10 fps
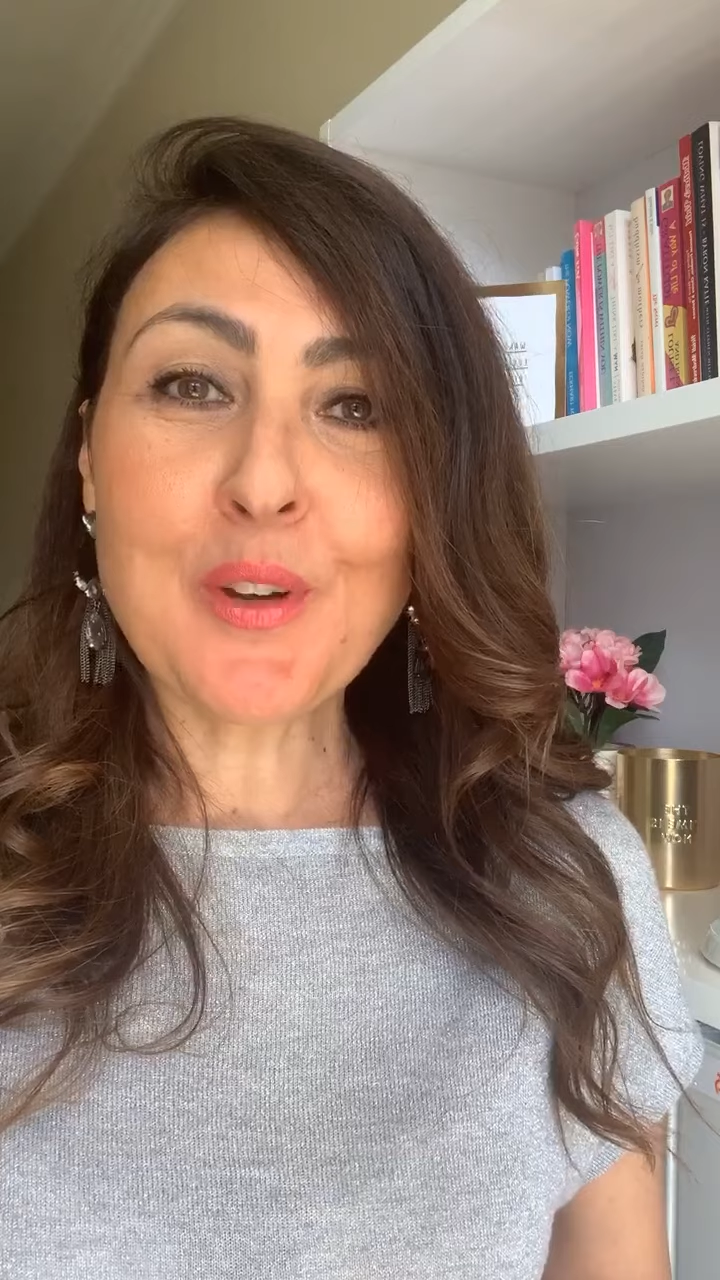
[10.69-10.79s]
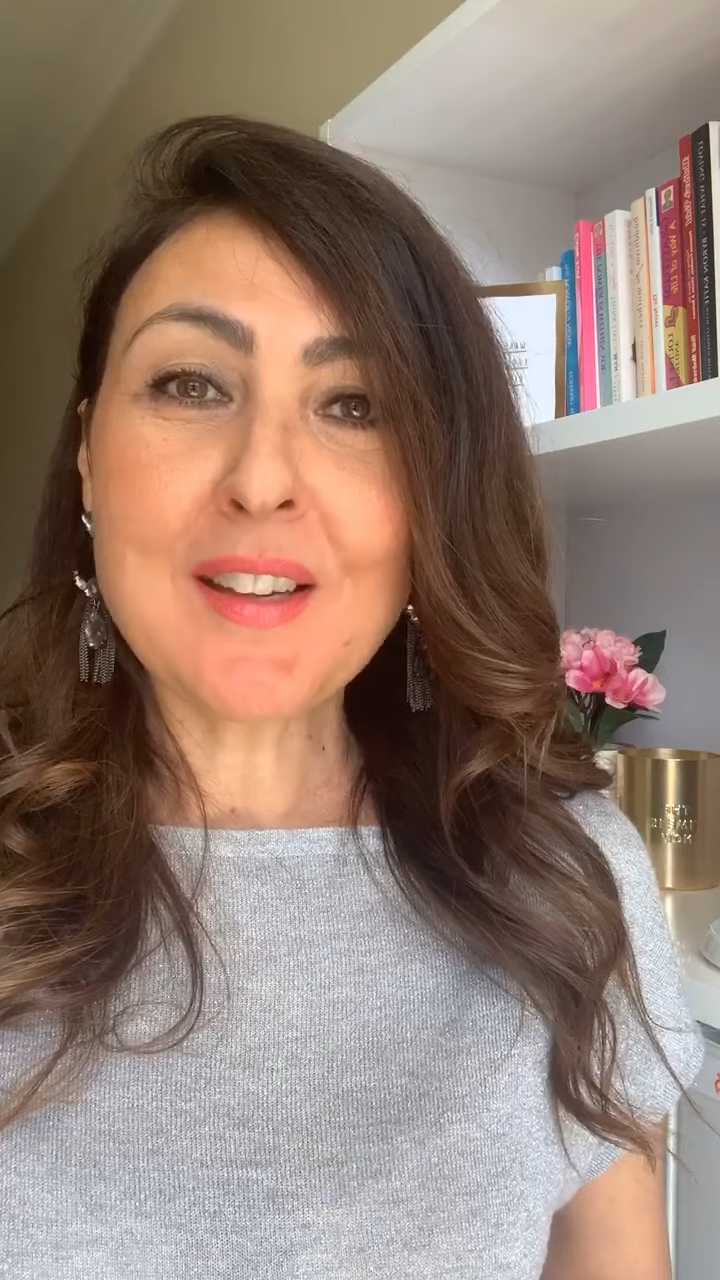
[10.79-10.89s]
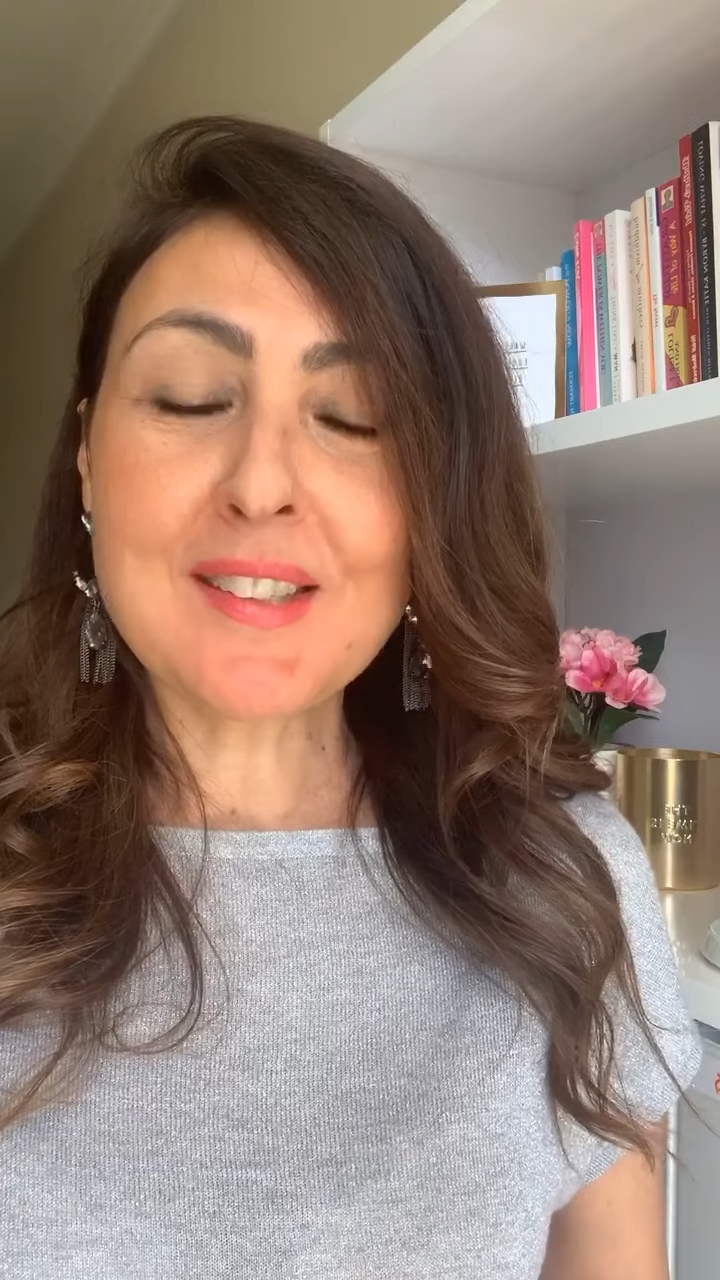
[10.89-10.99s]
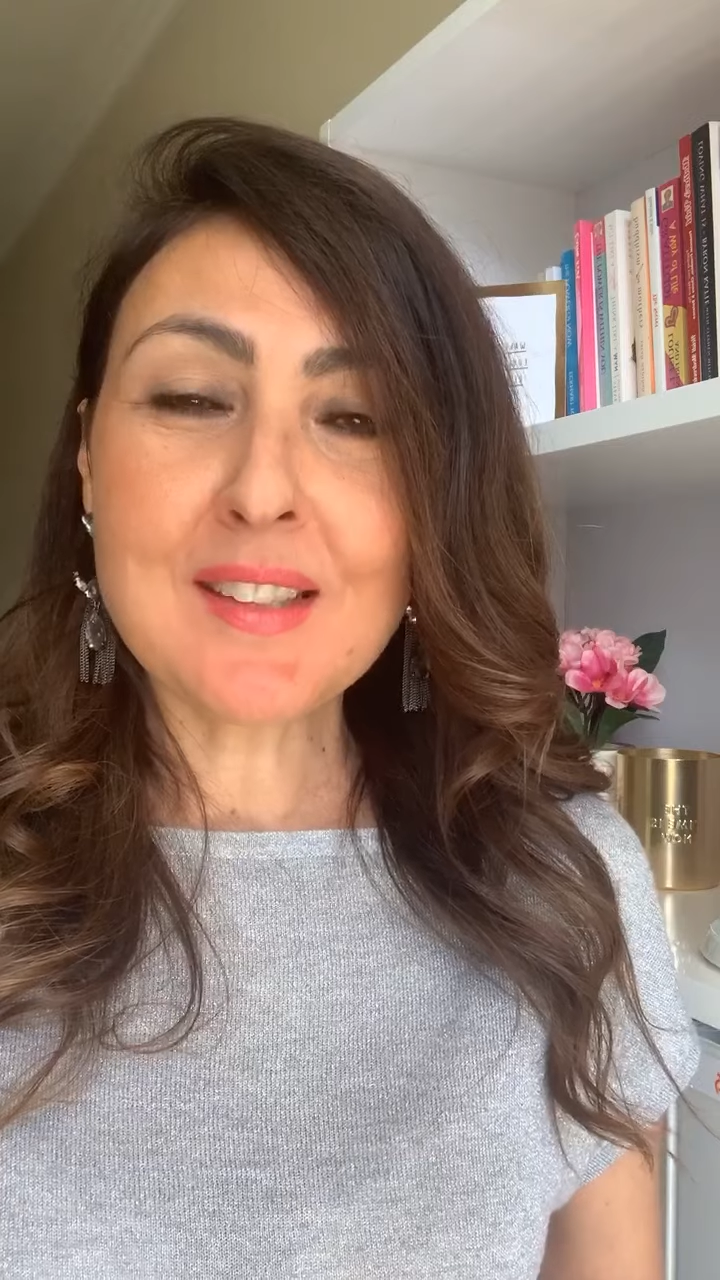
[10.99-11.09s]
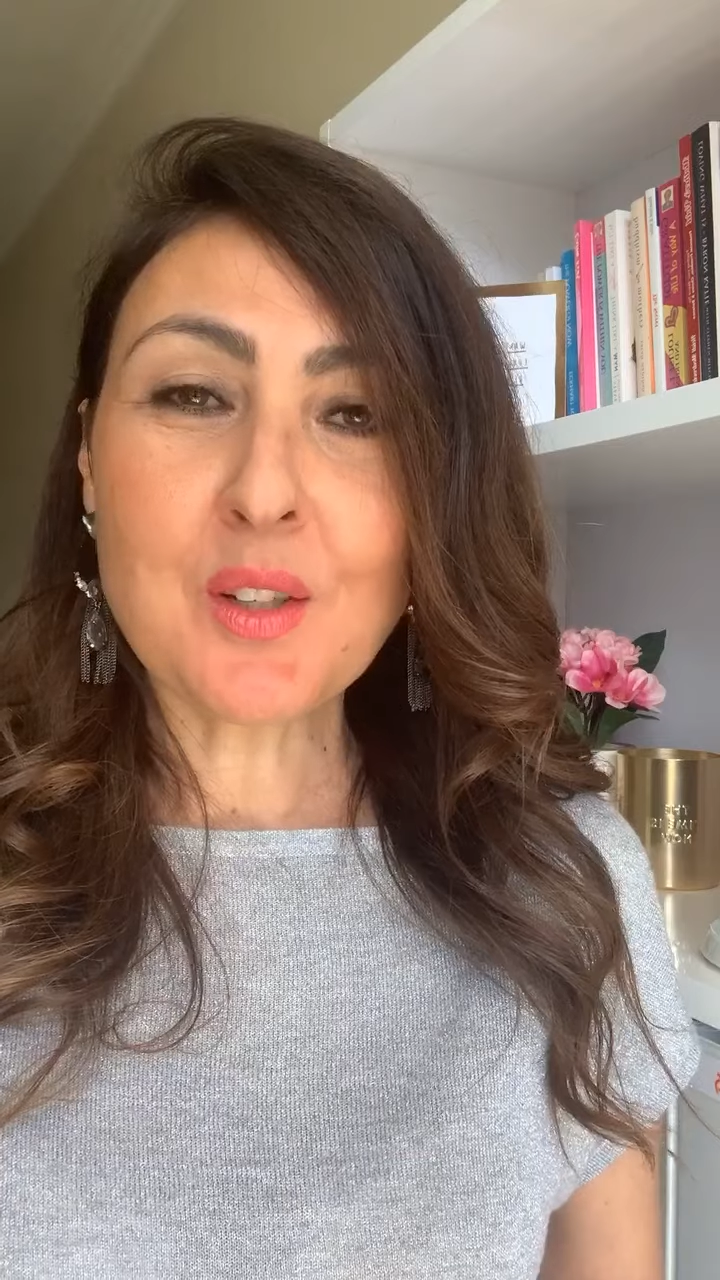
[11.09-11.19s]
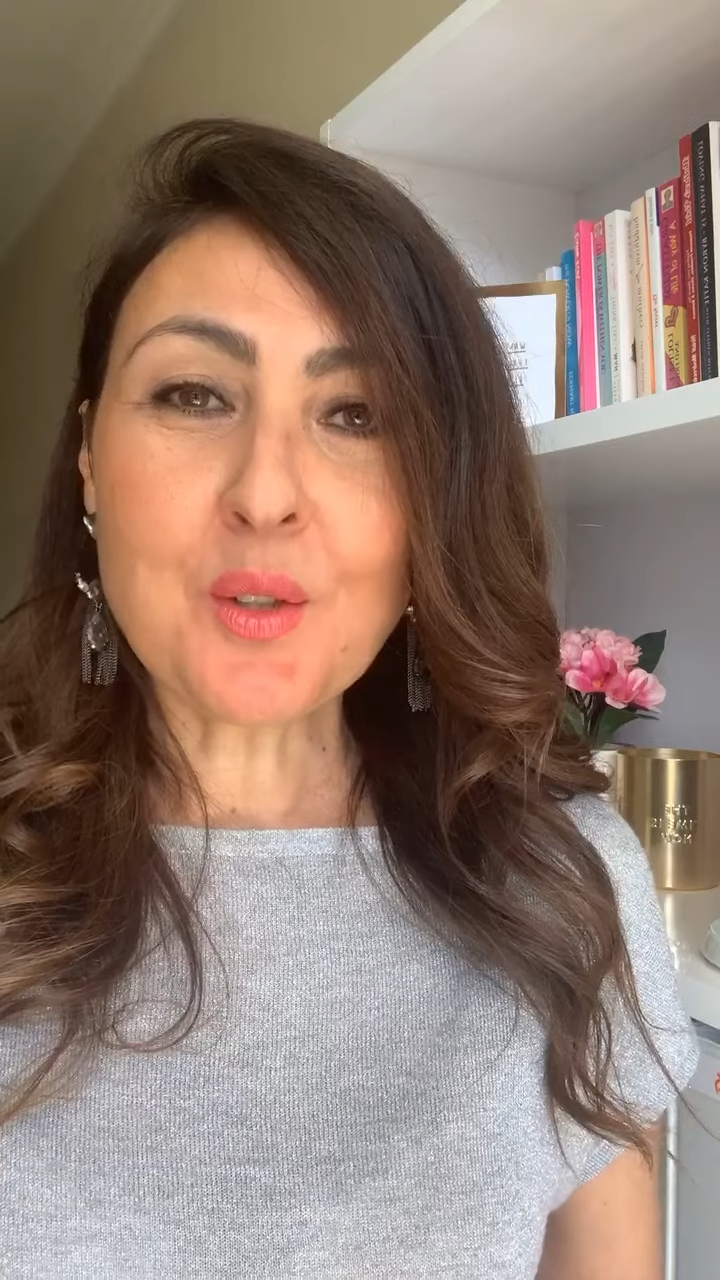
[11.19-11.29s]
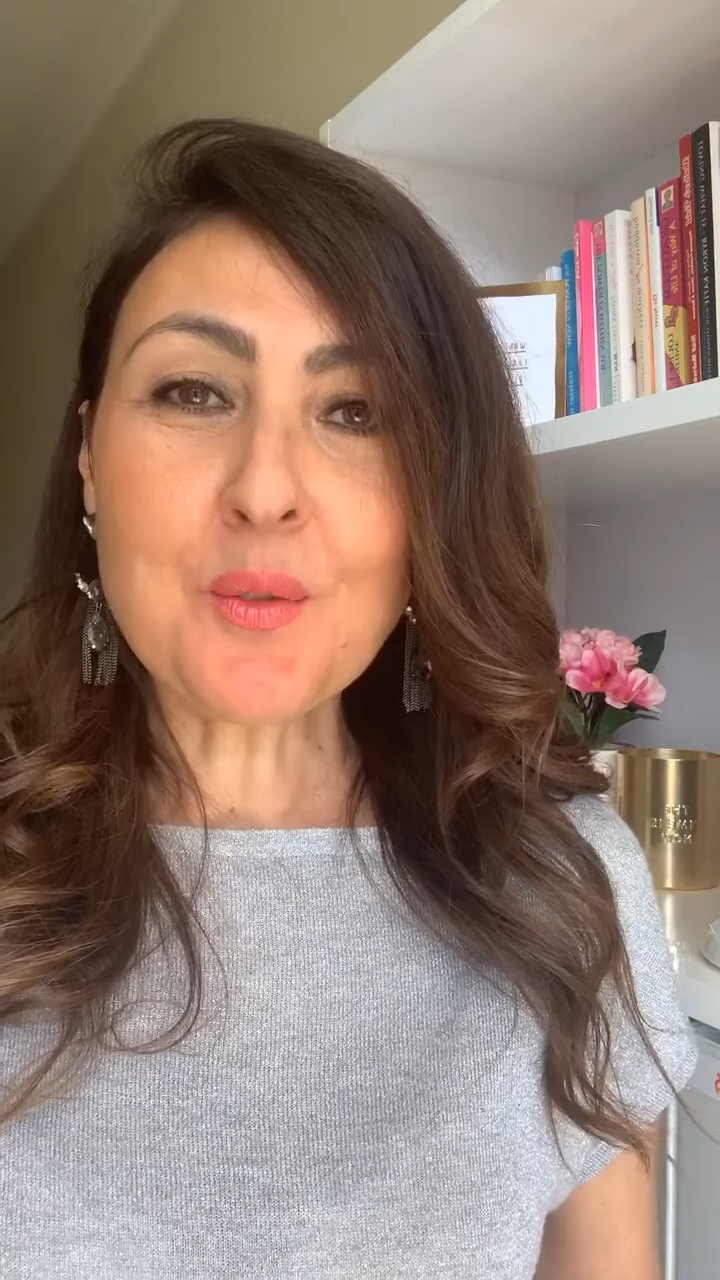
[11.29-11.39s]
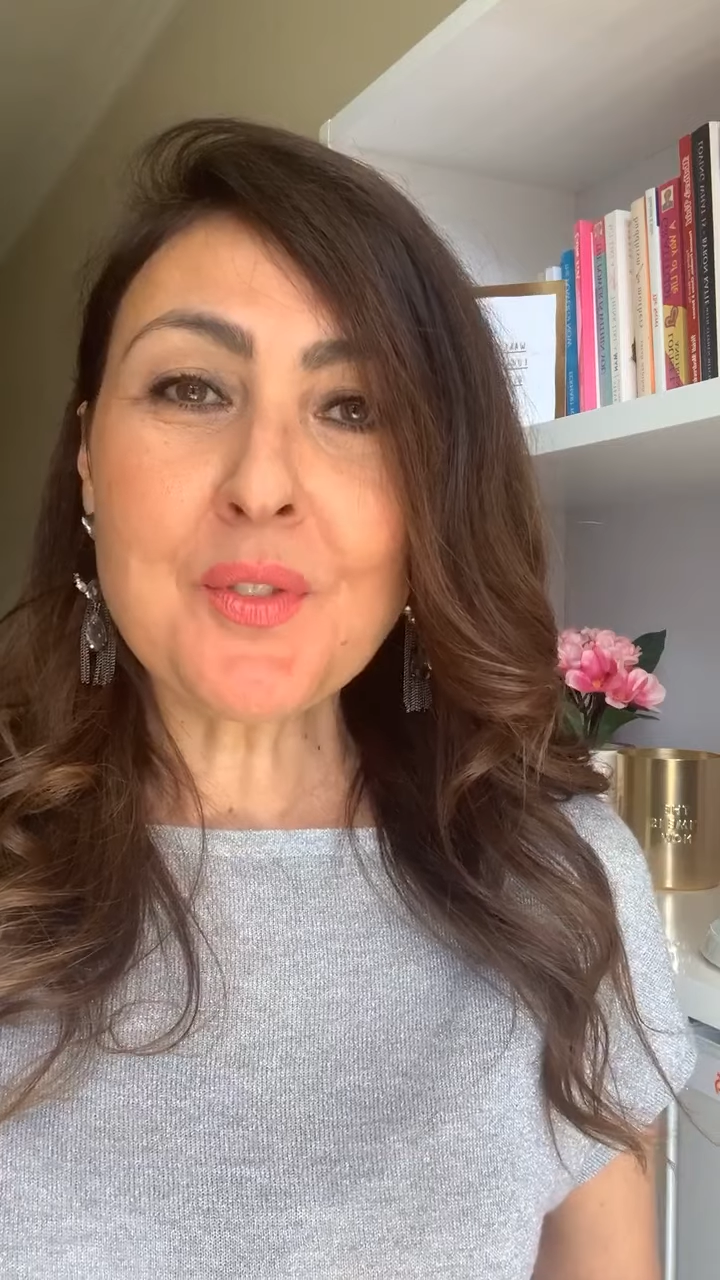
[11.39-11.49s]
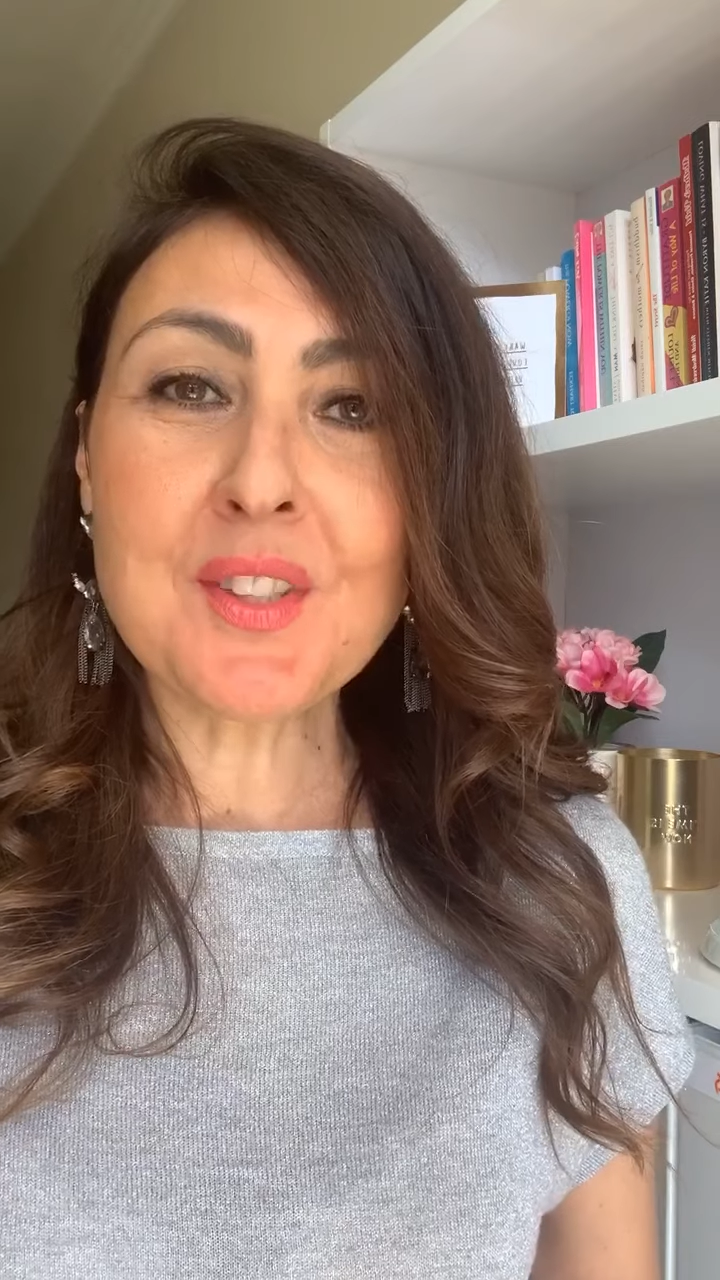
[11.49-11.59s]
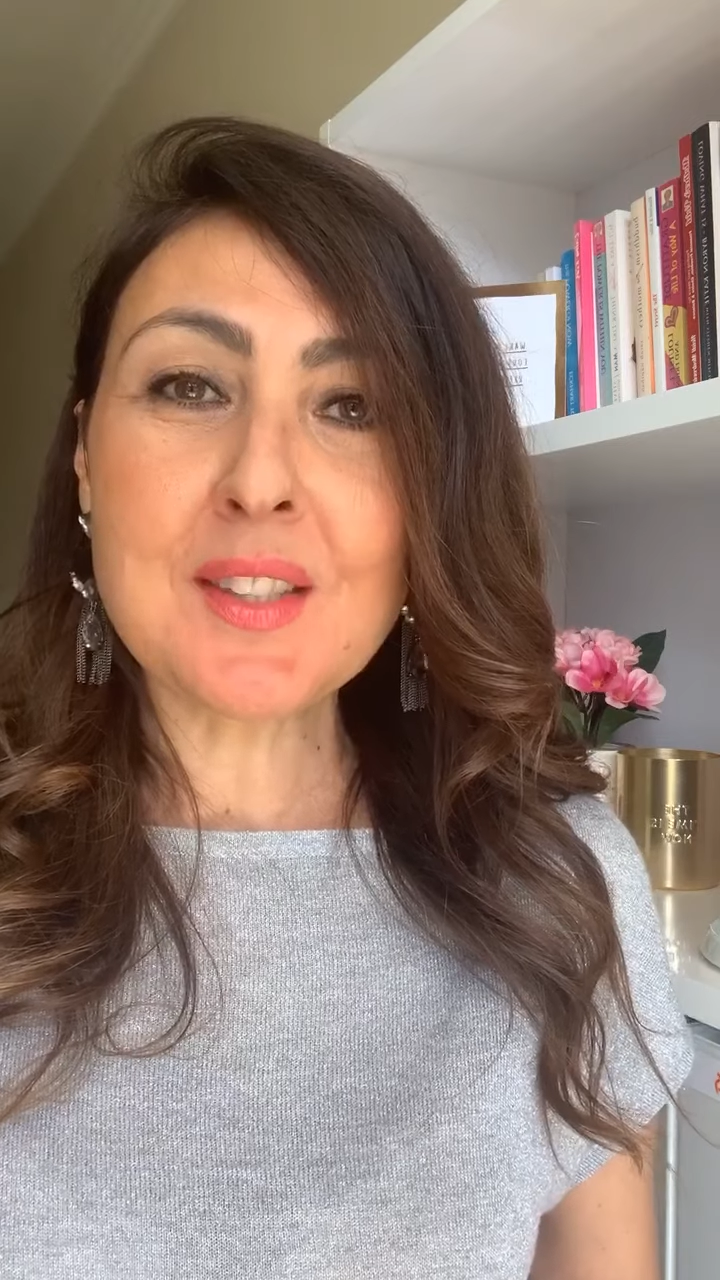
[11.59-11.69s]

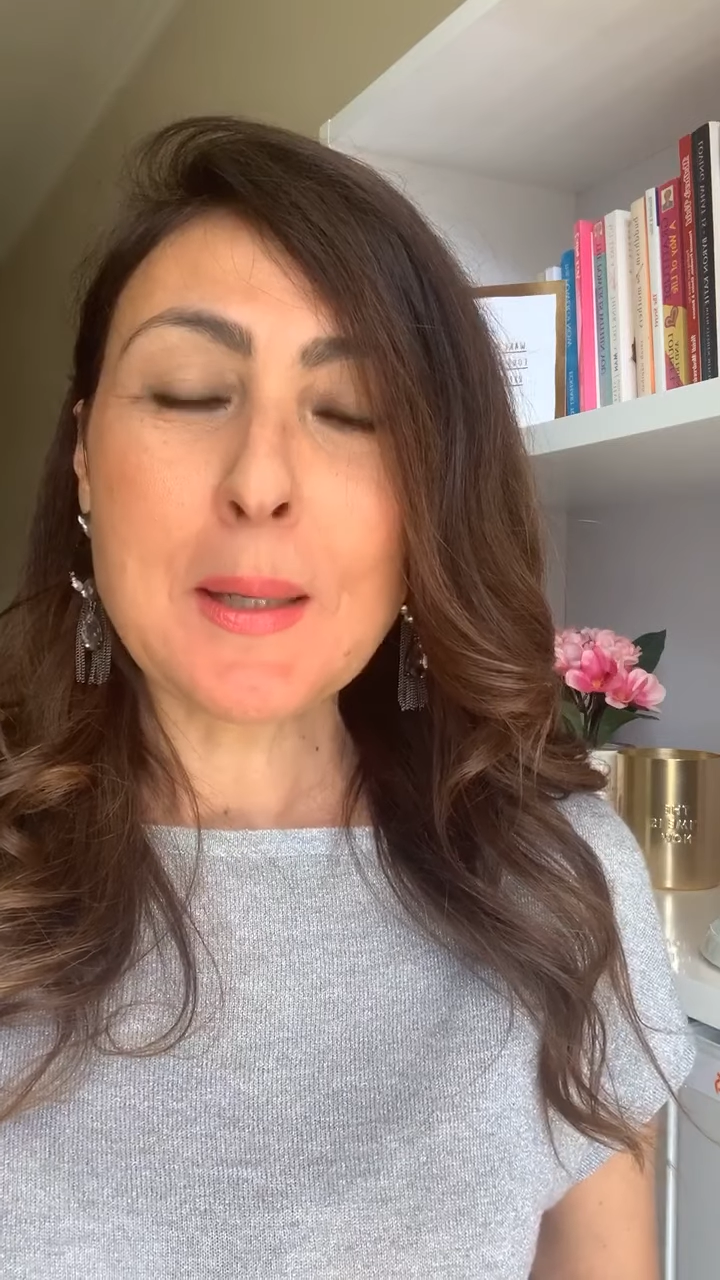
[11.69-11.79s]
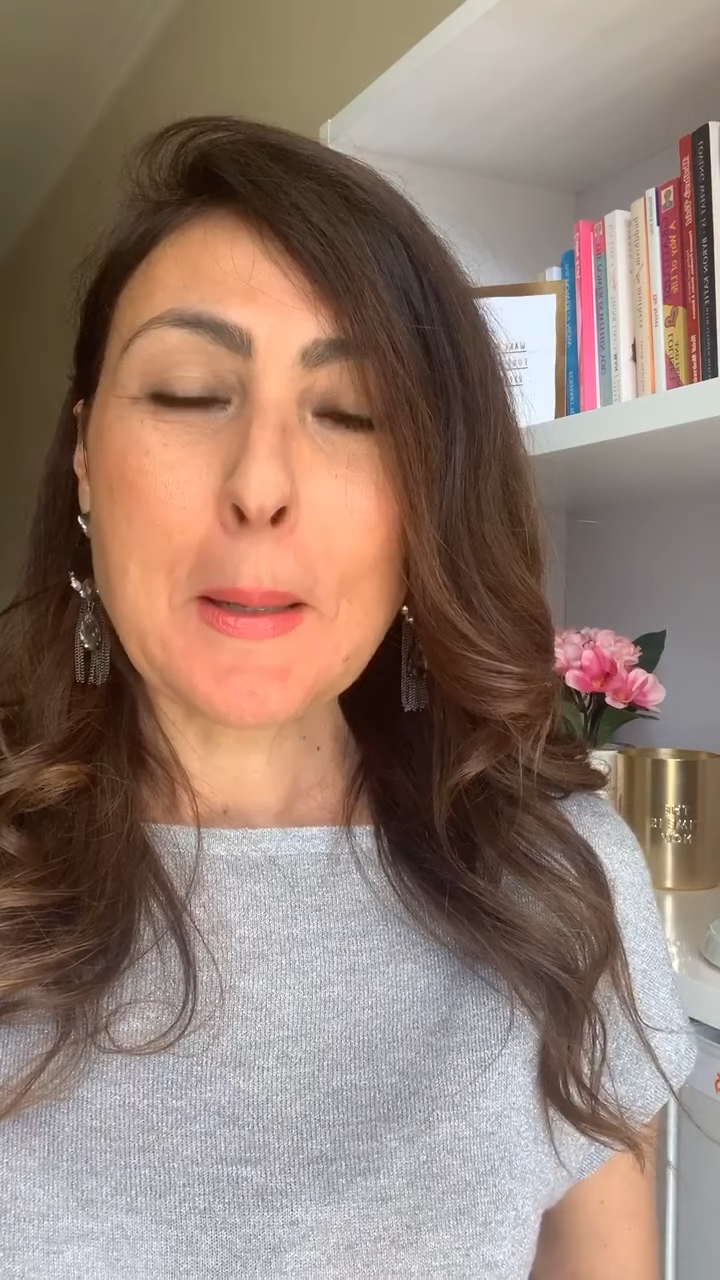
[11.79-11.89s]
ourselves